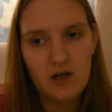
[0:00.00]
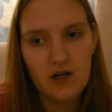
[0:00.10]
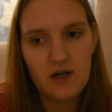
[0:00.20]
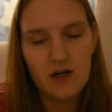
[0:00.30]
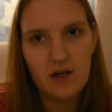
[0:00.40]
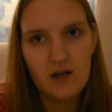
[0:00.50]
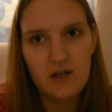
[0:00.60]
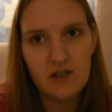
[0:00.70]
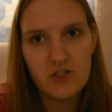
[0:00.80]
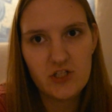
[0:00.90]

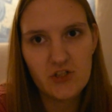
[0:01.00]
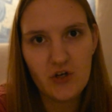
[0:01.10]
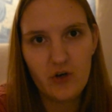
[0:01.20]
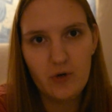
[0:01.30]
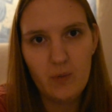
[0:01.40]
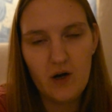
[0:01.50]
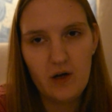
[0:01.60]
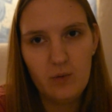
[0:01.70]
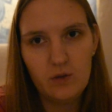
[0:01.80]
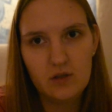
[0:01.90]
I just hope
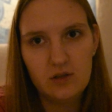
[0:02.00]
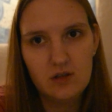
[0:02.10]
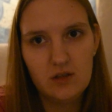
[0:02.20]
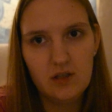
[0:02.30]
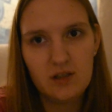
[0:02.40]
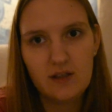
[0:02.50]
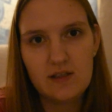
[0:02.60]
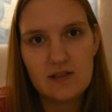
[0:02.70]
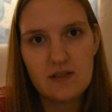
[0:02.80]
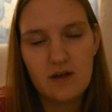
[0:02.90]
I will
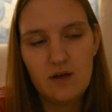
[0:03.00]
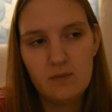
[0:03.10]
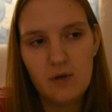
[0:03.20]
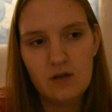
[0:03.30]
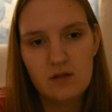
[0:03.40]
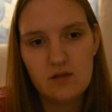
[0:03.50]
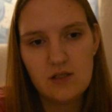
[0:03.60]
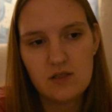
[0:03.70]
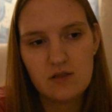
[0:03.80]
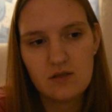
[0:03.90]
get
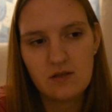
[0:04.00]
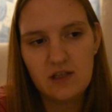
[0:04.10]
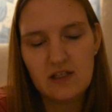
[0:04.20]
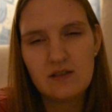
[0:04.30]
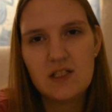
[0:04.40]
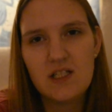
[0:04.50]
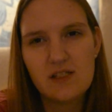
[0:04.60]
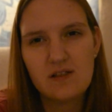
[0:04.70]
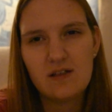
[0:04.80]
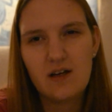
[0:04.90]
a
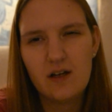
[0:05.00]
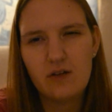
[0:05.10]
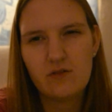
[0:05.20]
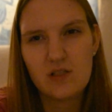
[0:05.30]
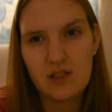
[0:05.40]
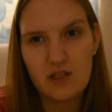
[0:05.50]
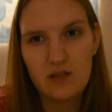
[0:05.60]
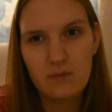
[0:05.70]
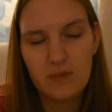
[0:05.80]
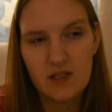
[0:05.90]
decent night of
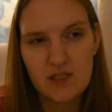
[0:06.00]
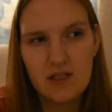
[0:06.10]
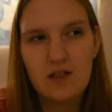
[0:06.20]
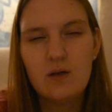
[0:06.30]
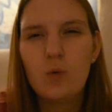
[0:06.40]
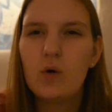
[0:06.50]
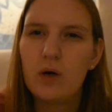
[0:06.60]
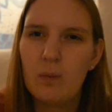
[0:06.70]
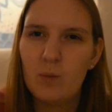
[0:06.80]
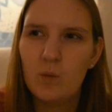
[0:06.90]
sleep. Last night I woke
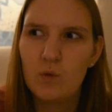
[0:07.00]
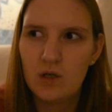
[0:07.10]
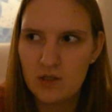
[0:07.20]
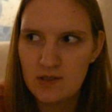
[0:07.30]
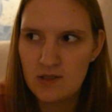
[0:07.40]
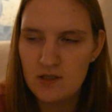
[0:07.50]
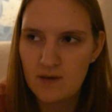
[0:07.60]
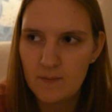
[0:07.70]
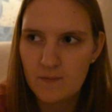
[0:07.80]
up once.